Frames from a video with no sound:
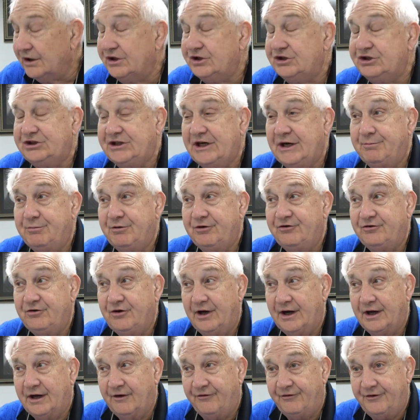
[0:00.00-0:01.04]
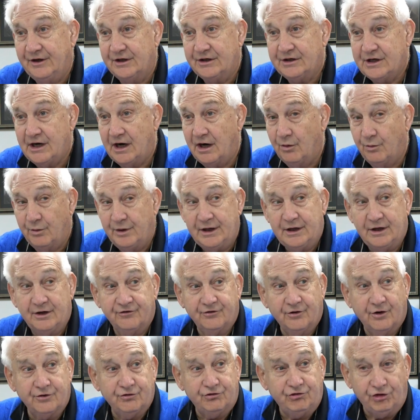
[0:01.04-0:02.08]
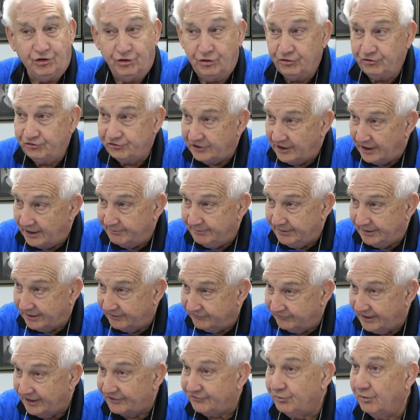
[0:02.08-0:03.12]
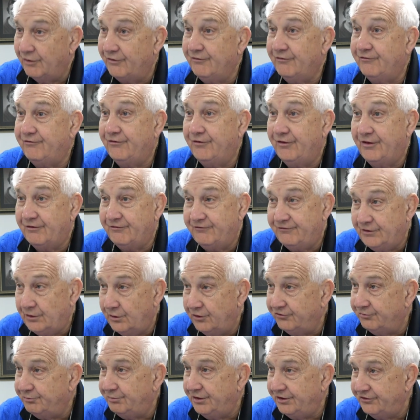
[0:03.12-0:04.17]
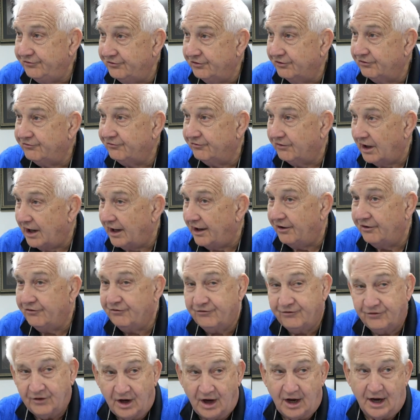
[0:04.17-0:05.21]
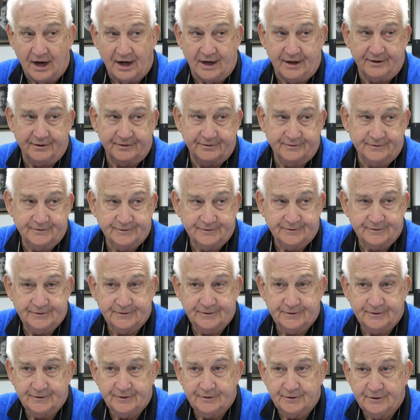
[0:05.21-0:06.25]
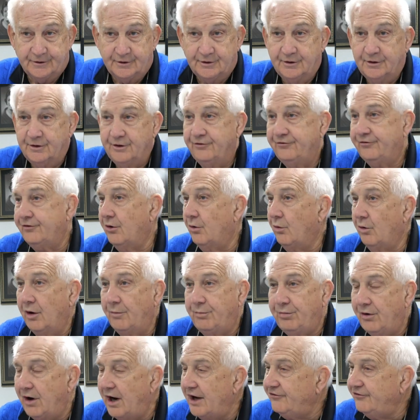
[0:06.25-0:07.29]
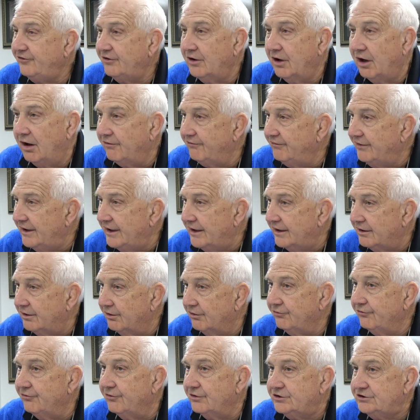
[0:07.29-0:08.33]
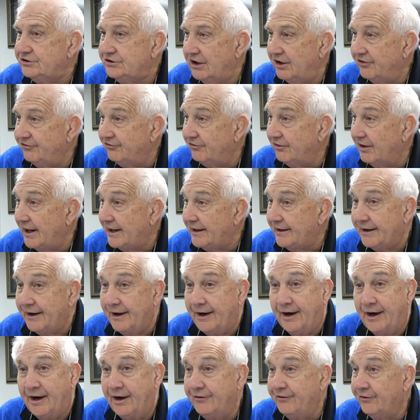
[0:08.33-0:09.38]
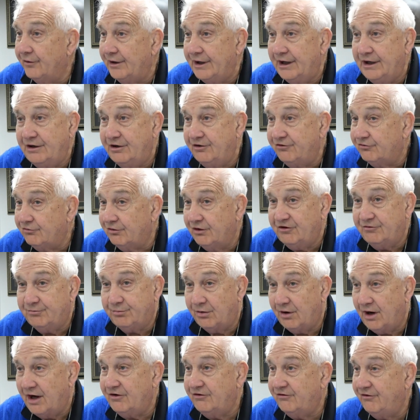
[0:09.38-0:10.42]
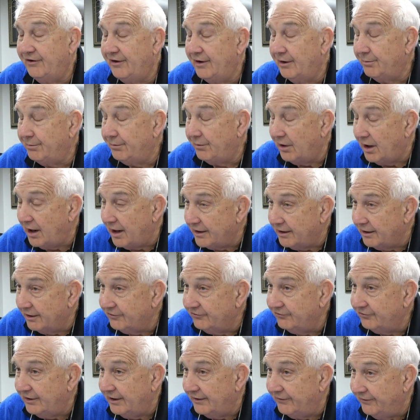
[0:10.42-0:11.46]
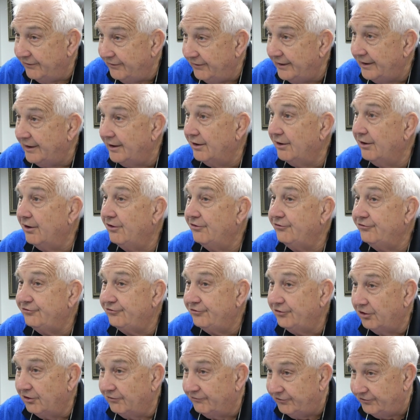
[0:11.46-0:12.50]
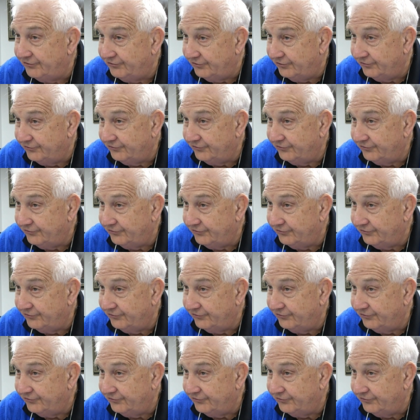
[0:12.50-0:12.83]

Cheapest ticket the entire week is on Tuesday because that's when the, the fewest business flyers fly. So we're pricing our vehicles just like other industries price their products and their services.